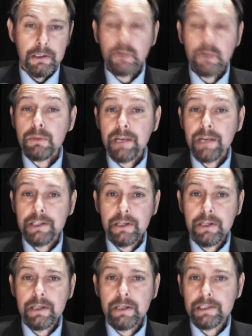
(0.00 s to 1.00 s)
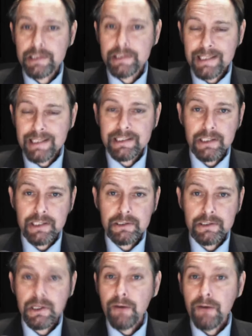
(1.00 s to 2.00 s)
European Union
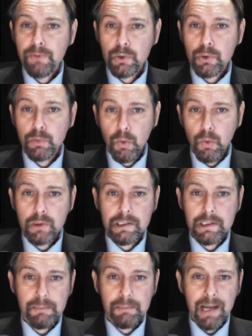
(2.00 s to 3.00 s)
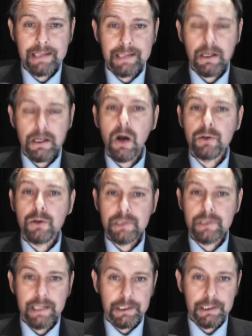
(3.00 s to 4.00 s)
citizens force water debate onto
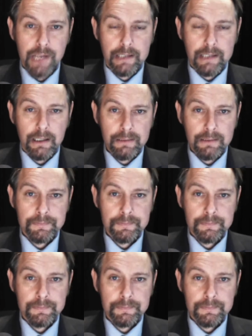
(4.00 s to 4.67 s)
the agenda.